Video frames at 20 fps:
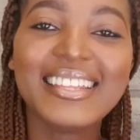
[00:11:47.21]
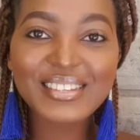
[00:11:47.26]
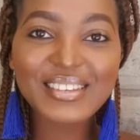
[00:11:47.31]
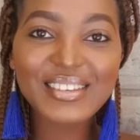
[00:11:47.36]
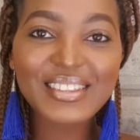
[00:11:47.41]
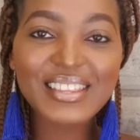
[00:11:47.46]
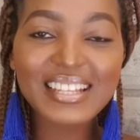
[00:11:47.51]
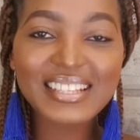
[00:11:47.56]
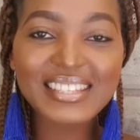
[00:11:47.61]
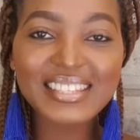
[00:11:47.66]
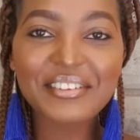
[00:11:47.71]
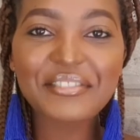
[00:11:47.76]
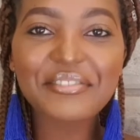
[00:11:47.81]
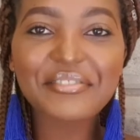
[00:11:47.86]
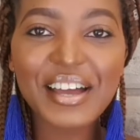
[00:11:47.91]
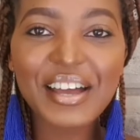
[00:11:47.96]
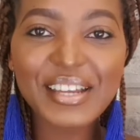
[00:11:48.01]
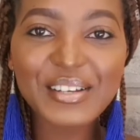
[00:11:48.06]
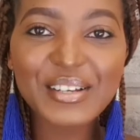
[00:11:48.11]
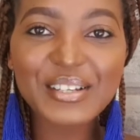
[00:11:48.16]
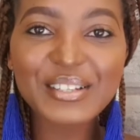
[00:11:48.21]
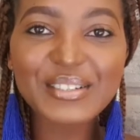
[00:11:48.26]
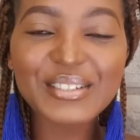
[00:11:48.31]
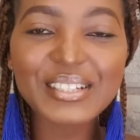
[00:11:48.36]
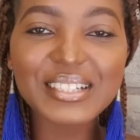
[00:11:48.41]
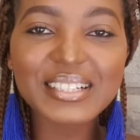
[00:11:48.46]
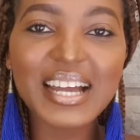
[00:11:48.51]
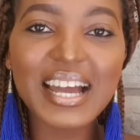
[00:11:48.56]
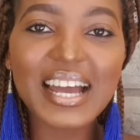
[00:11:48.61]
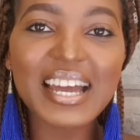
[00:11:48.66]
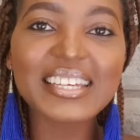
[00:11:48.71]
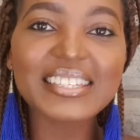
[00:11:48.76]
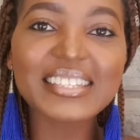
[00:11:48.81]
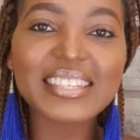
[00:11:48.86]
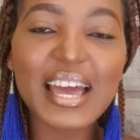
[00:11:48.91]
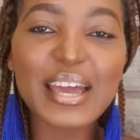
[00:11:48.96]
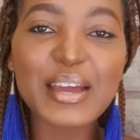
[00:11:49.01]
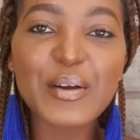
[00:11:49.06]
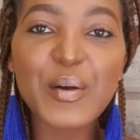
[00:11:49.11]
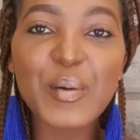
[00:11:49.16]
So that's the final look, guys.
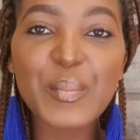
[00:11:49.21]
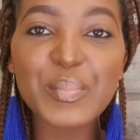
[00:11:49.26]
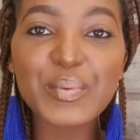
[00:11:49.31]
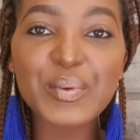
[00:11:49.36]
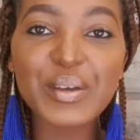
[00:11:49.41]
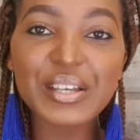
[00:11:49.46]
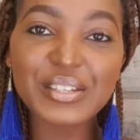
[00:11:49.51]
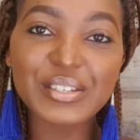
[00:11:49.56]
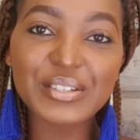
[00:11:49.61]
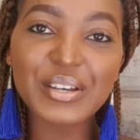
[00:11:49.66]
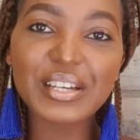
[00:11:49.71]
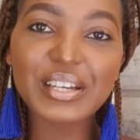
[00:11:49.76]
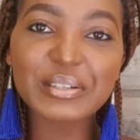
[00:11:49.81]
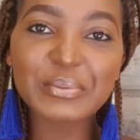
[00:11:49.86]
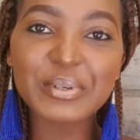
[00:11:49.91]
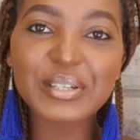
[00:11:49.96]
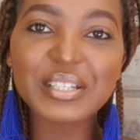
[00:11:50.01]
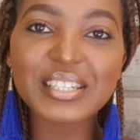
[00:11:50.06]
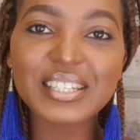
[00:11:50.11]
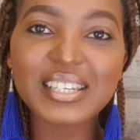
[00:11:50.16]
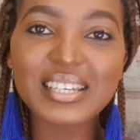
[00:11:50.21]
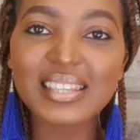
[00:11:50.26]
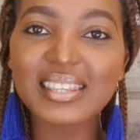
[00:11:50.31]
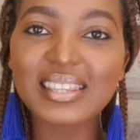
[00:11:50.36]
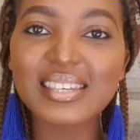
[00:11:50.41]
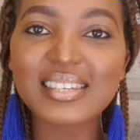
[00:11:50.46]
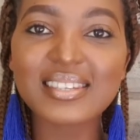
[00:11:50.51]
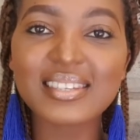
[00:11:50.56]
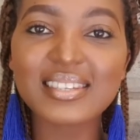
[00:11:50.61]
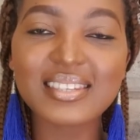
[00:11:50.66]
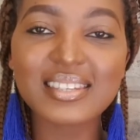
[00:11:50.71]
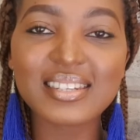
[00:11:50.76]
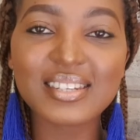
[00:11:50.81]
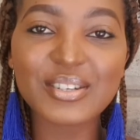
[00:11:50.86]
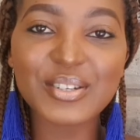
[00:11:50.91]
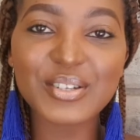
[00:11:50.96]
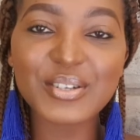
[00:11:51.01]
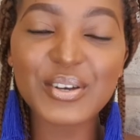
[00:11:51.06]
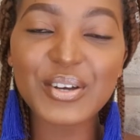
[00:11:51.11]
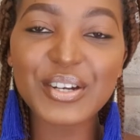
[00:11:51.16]
I hope you enjoyed watching this
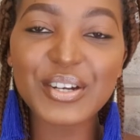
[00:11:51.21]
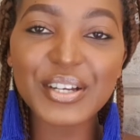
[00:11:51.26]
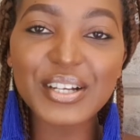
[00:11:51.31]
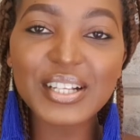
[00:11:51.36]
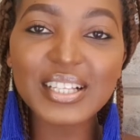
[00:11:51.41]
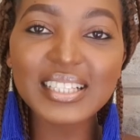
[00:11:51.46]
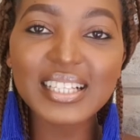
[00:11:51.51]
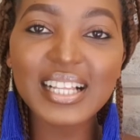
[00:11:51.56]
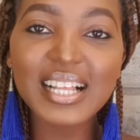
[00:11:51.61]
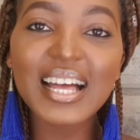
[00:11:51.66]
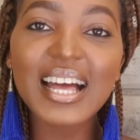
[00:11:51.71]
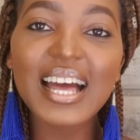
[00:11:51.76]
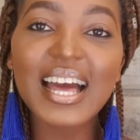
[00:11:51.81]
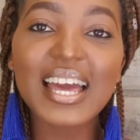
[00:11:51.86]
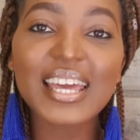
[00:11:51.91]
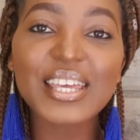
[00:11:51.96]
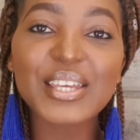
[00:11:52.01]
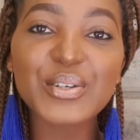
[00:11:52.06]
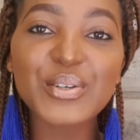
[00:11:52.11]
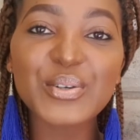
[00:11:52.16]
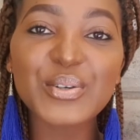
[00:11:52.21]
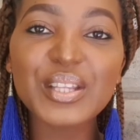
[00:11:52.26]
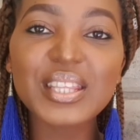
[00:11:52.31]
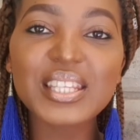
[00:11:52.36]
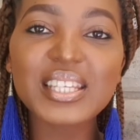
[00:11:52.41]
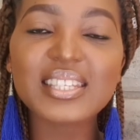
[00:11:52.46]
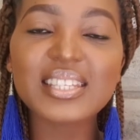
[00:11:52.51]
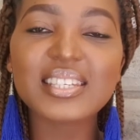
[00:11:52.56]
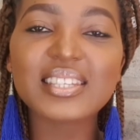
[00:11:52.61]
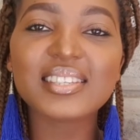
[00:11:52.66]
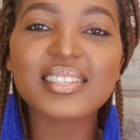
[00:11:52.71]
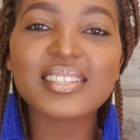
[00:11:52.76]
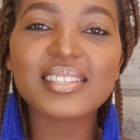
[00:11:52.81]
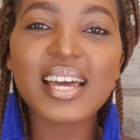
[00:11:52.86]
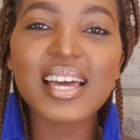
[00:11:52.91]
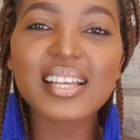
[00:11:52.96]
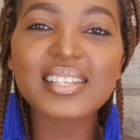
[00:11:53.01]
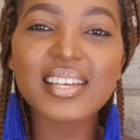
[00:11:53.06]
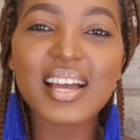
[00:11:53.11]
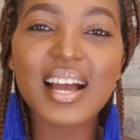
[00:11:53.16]
tutorial. You know, this is
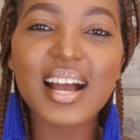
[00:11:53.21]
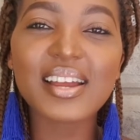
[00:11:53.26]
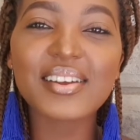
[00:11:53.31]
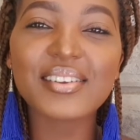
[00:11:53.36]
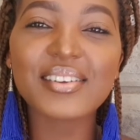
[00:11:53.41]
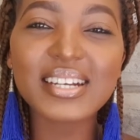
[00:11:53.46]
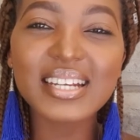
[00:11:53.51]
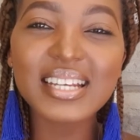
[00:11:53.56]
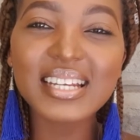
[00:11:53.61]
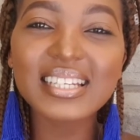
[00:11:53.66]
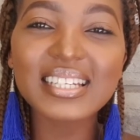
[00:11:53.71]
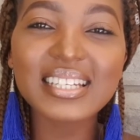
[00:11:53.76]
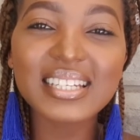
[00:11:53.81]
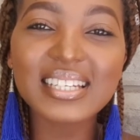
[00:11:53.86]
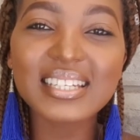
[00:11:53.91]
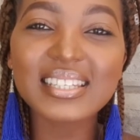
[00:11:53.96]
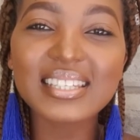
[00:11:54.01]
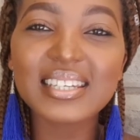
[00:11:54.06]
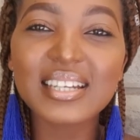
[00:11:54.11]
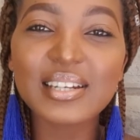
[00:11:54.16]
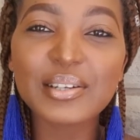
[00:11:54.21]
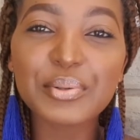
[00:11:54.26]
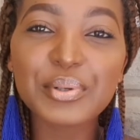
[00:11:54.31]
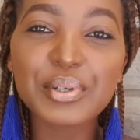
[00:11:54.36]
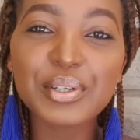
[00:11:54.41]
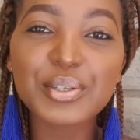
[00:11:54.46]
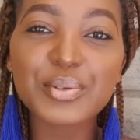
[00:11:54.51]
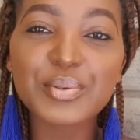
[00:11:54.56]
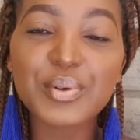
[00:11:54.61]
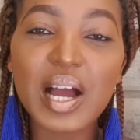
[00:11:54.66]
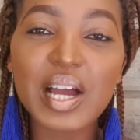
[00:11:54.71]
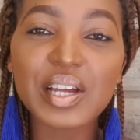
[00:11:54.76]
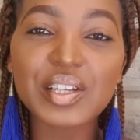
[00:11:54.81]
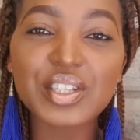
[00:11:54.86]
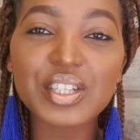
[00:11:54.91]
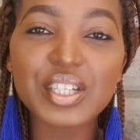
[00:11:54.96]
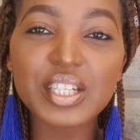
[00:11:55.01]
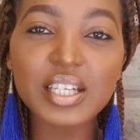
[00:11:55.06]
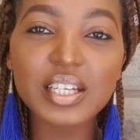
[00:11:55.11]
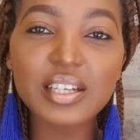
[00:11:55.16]
such a really easy look to
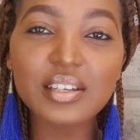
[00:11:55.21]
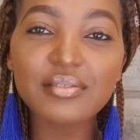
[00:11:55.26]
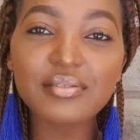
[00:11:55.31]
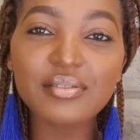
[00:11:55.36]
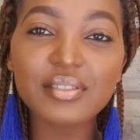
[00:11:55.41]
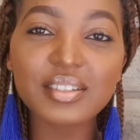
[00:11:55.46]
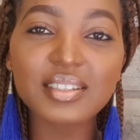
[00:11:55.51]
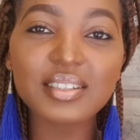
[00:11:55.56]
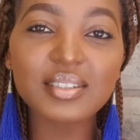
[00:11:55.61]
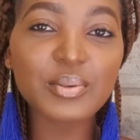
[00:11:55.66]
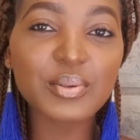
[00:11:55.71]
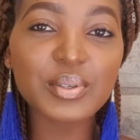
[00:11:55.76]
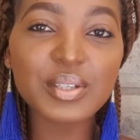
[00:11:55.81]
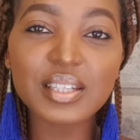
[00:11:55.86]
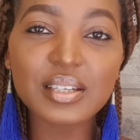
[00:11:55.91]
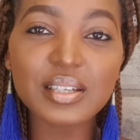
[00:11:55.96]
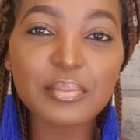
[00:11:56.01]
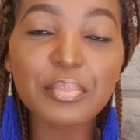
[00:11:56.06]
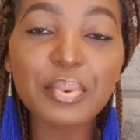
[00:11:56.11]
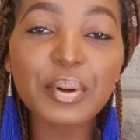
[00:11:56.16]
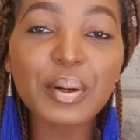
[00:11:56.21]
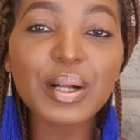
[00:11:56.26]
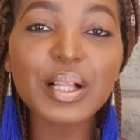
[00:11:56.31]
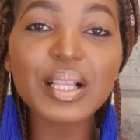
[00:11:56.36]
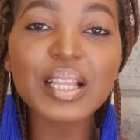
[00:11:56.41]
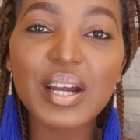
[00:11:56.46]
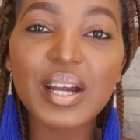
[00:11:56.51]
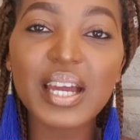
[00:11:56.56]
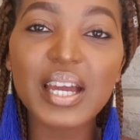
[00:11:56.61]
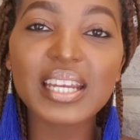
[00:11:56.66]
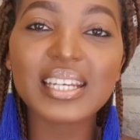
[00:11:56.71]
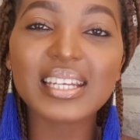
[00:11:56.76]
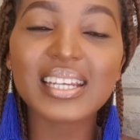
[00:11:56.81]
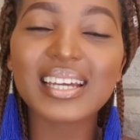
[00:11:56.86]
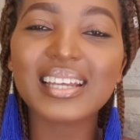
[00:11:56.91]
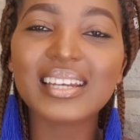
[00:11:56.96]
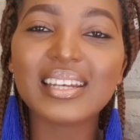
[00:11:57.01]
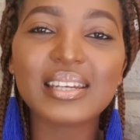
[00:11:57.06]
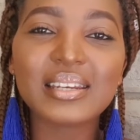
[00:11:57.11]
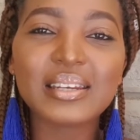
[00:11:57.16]
achieve, so simple, and
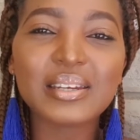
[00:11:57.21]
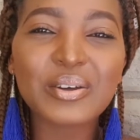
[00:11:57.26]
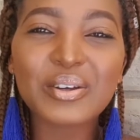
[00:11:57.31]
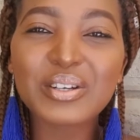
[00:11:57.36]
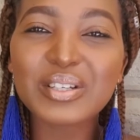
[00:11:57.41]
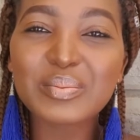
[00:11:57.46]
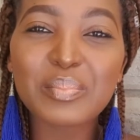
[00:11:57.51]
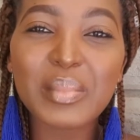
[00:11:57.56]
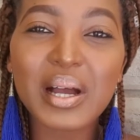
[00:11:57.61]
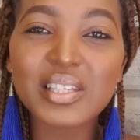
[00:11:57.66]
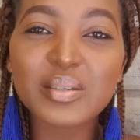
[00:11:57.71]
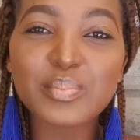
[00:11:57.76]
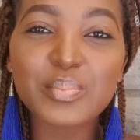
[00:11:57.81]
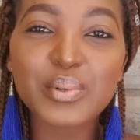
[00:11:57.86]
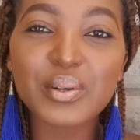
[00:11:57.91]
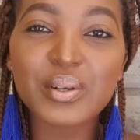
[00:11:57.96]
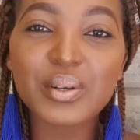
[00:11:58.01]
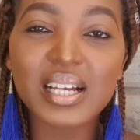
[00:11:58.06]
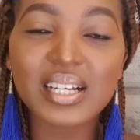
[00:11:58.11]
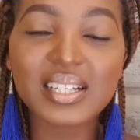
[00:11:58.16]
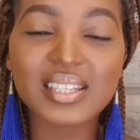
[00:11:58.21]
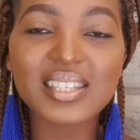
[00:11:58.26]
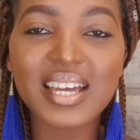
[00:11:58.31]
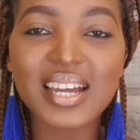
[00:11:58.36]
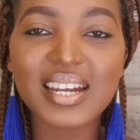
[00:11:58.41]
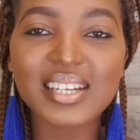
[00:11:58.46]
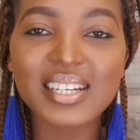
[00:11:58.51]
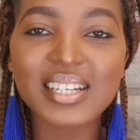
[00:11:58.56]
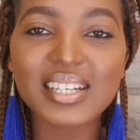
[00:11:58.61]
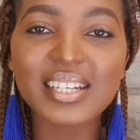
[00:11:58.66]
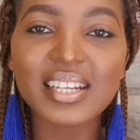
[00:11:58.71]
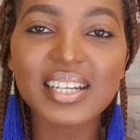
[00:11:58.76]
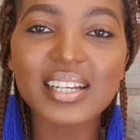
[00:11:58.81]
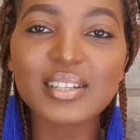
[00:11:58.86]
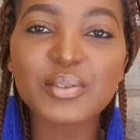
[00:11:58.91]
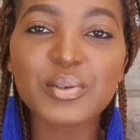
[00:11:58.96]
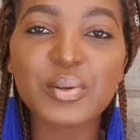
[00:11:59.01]
not much products are needed.